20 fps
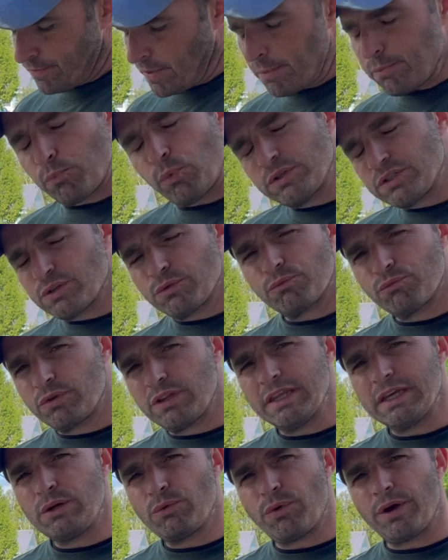Wasn't
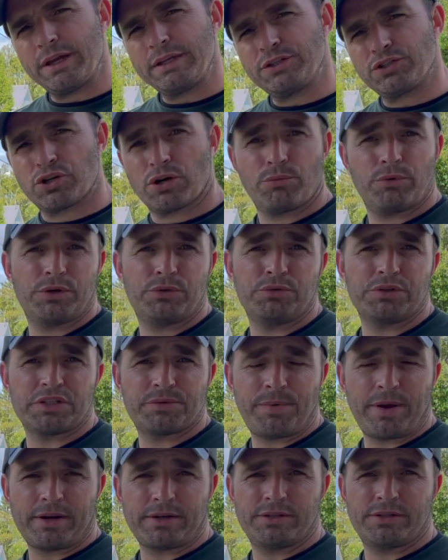really quite sure what to
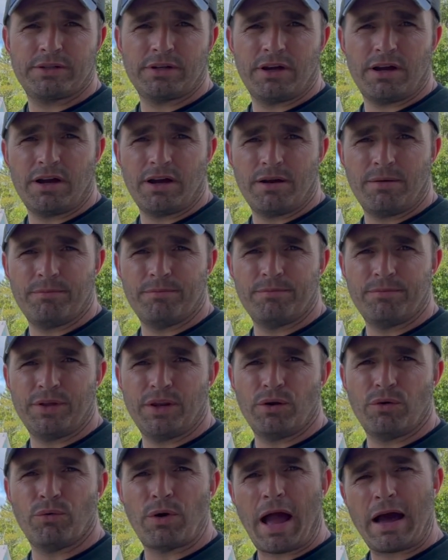expect, how
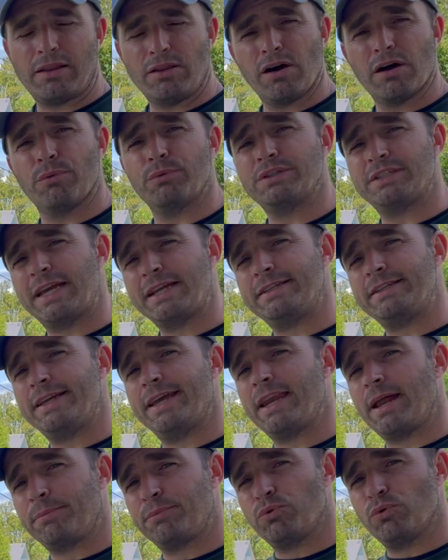long it would take to
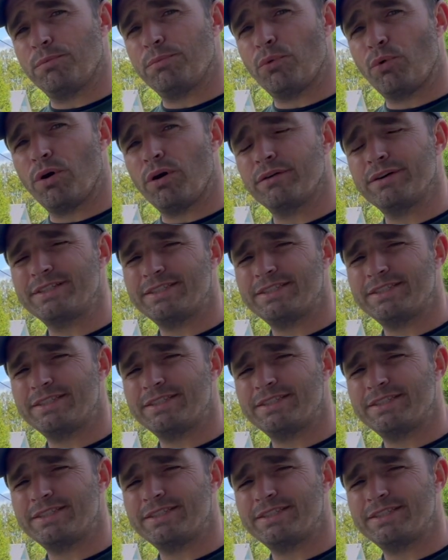get up to a boil.